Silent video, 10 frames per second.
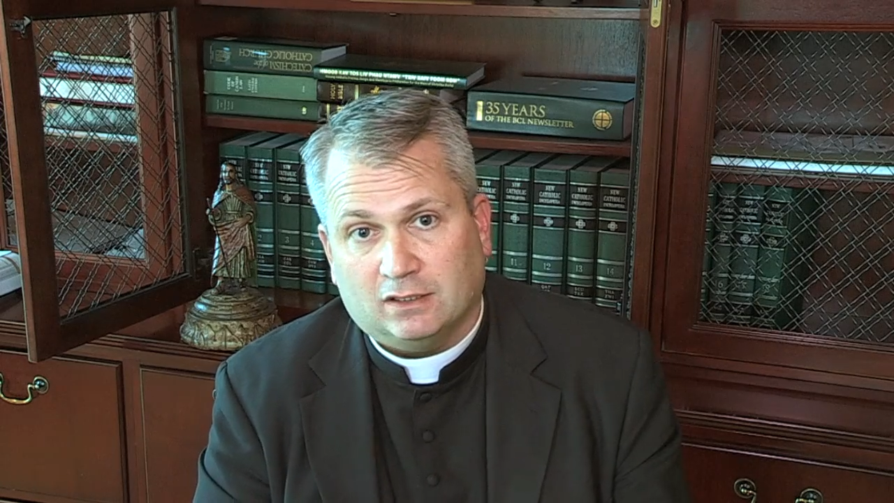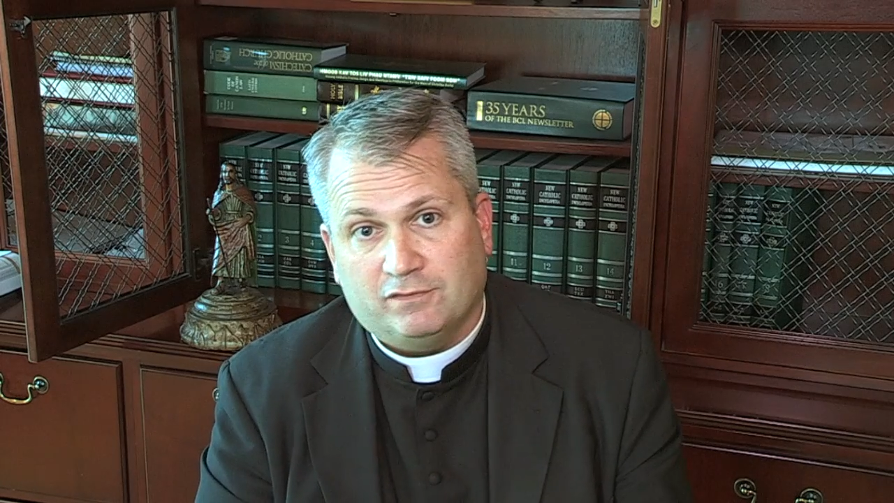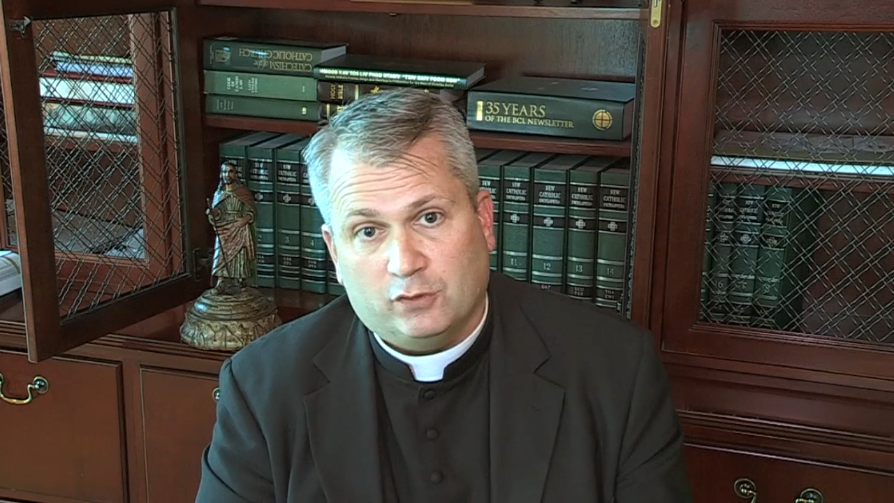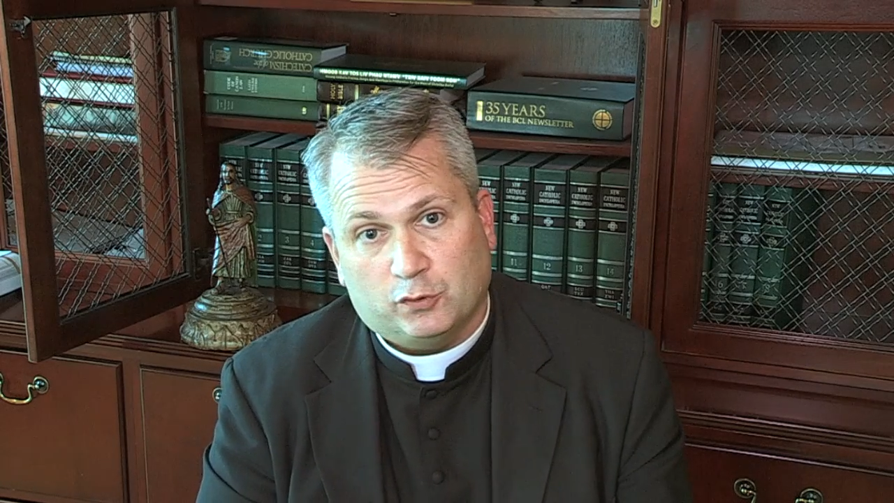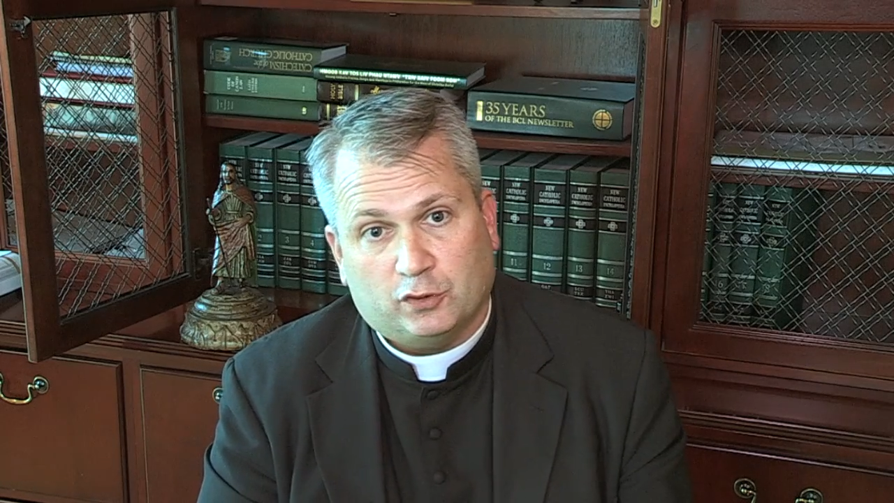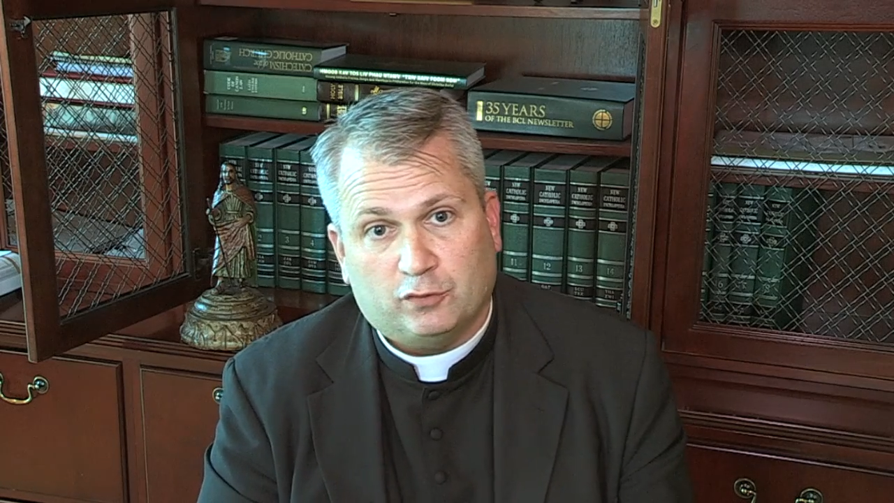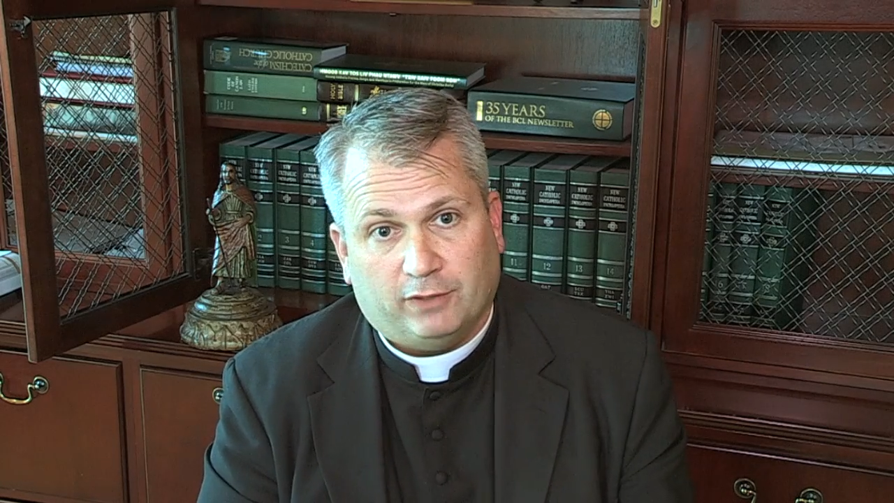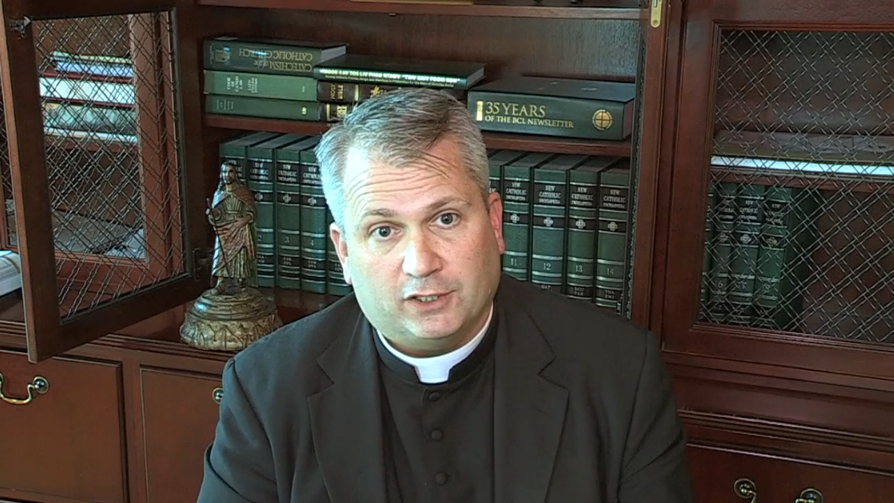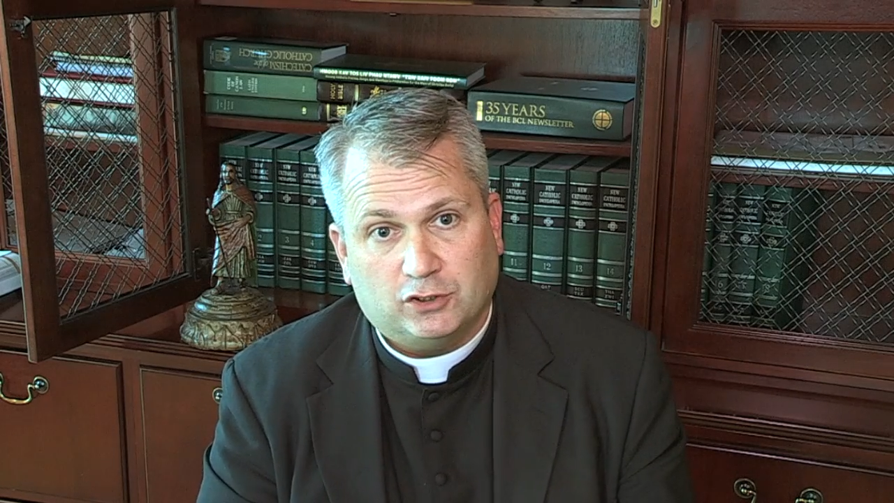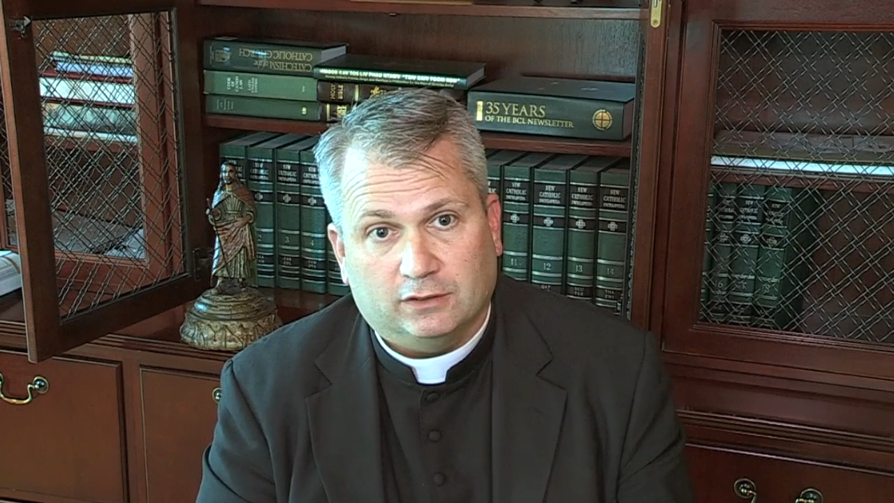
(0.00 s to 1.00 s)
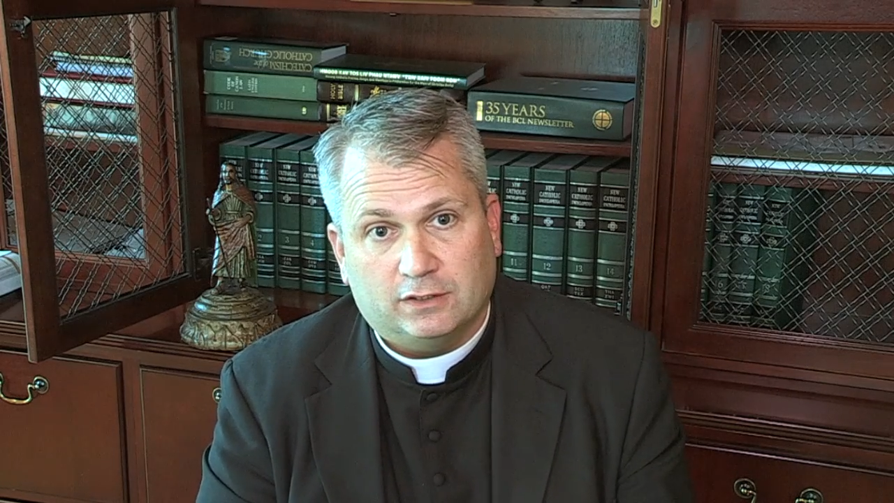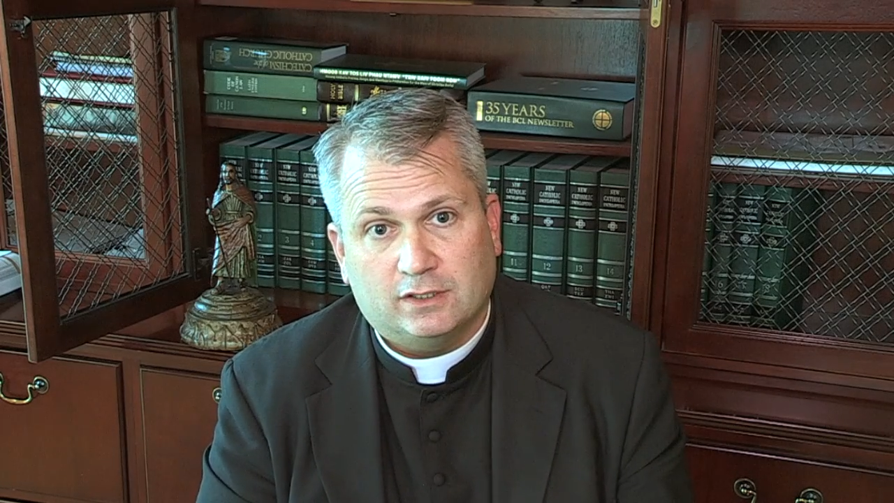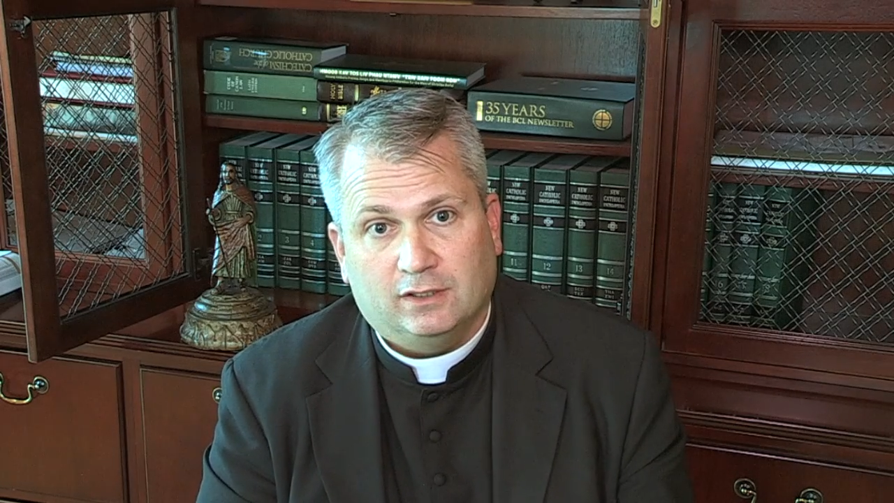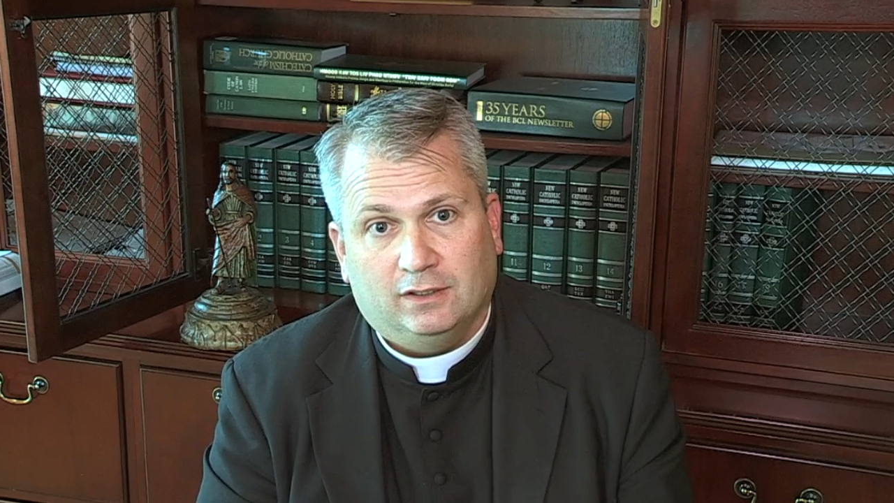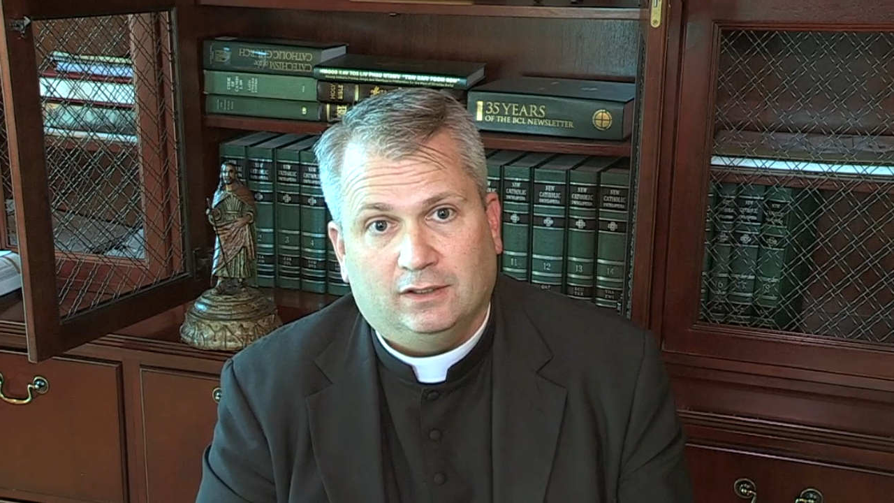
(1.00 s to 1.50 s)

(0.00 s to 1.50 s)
of those expressions